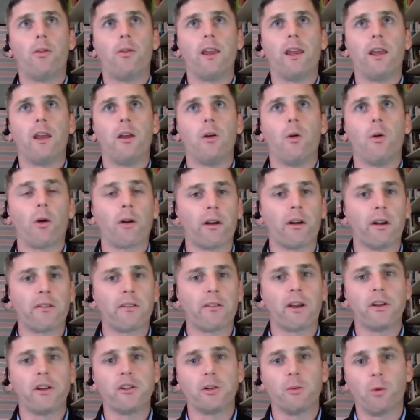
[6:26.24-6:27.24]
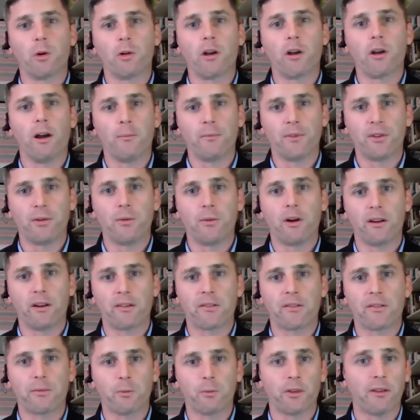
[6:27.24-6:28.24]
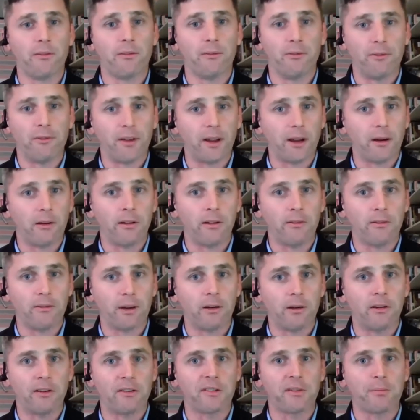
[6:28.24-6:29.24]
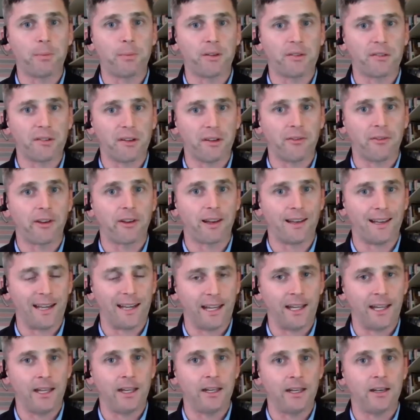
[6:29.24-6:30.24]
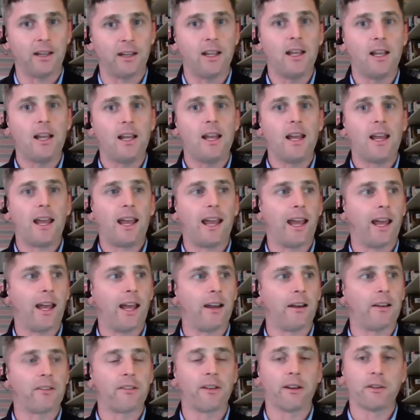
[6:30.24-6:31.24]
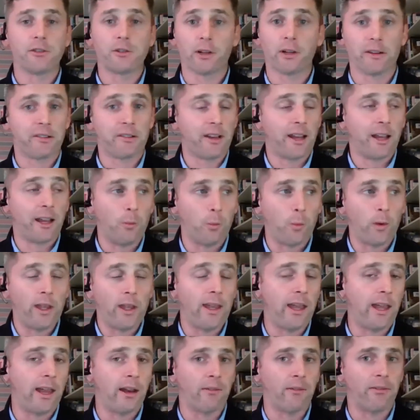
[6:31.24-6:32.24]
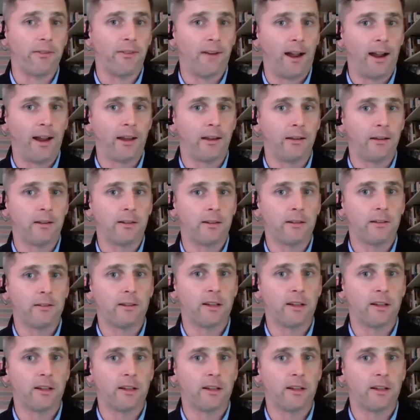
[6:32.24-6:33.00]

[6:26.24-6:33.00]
the organization will come to us with a very, very specific need and essentially say, we can't find